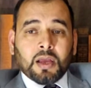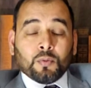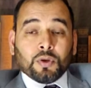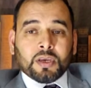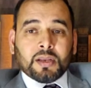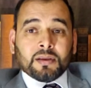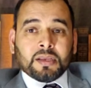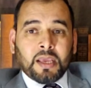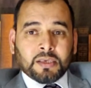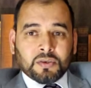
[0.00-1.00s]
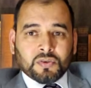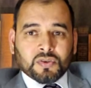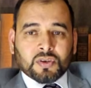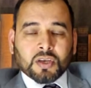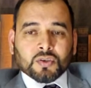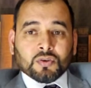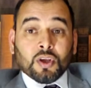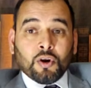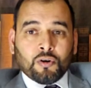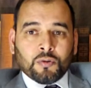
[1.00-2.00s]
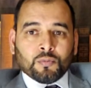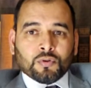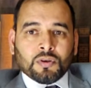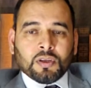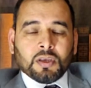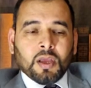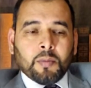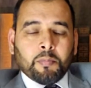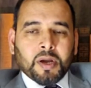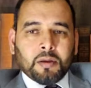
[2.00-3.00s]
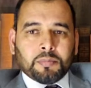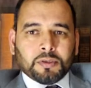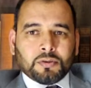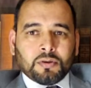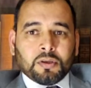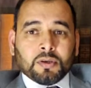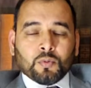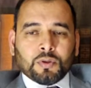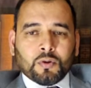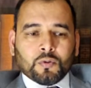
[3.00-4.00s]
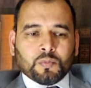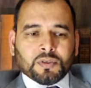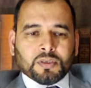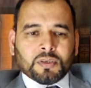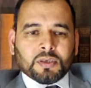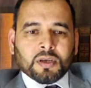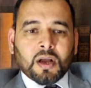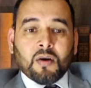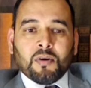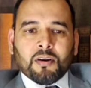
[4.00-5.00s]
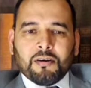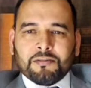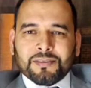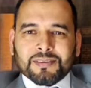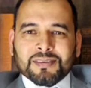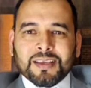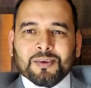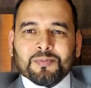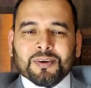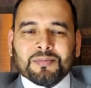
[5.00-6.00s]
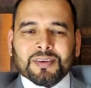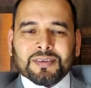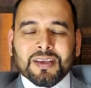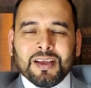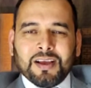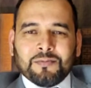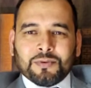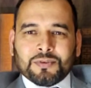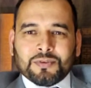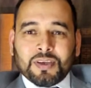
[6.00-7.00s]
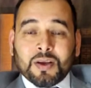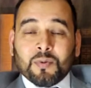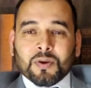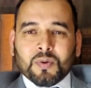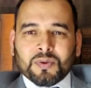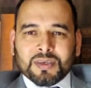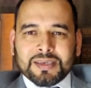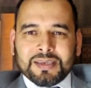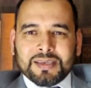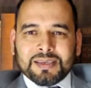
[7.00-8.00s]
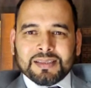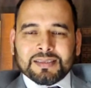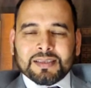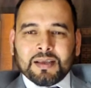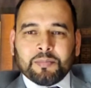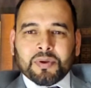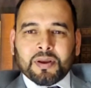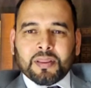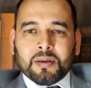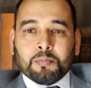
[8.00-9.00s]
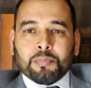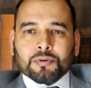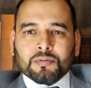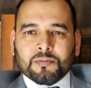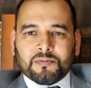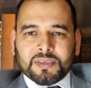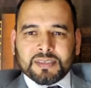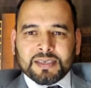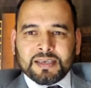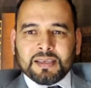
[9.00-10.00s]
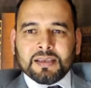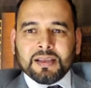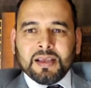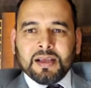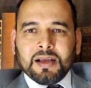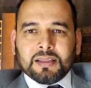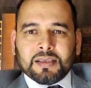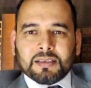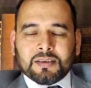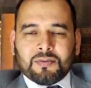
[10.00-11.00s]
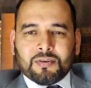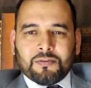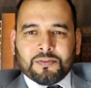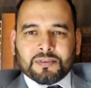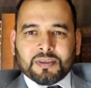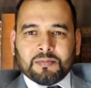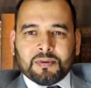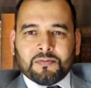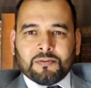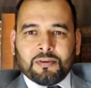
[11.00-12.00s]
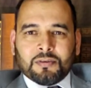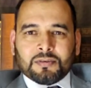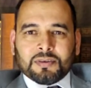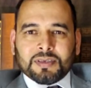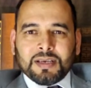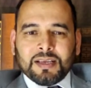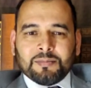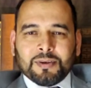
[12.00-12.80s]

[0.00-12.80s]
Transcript: We can take your instruction remotely via video link without visiting our office. Thank you very much. For today, our contact details appear at the bottom of the screen, and that is our office number for London and